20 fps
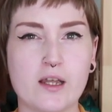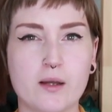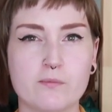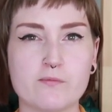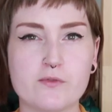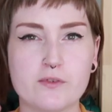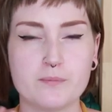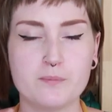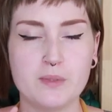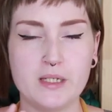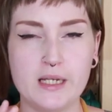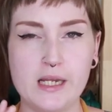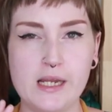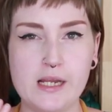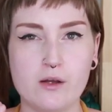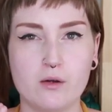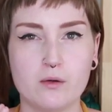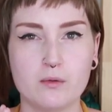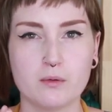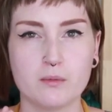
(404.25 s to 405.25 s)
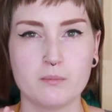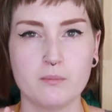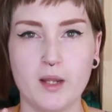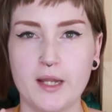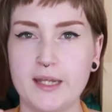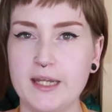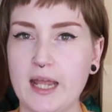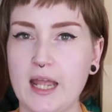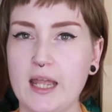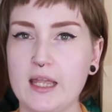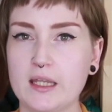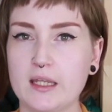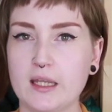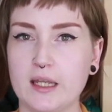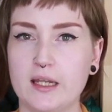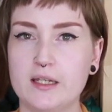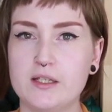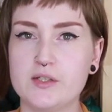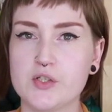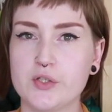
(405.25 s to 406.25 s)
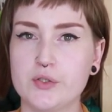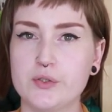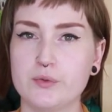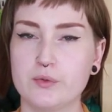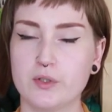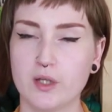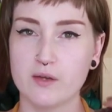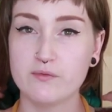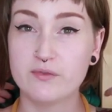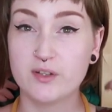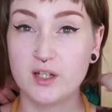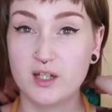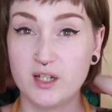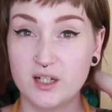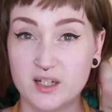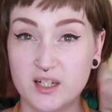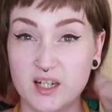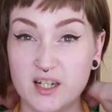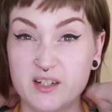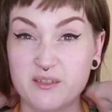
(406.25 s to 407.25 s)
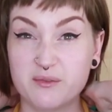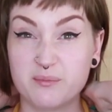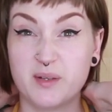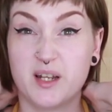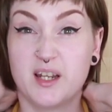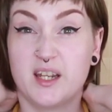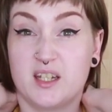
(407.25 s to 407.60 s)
comfortably on my neck and to cover kind of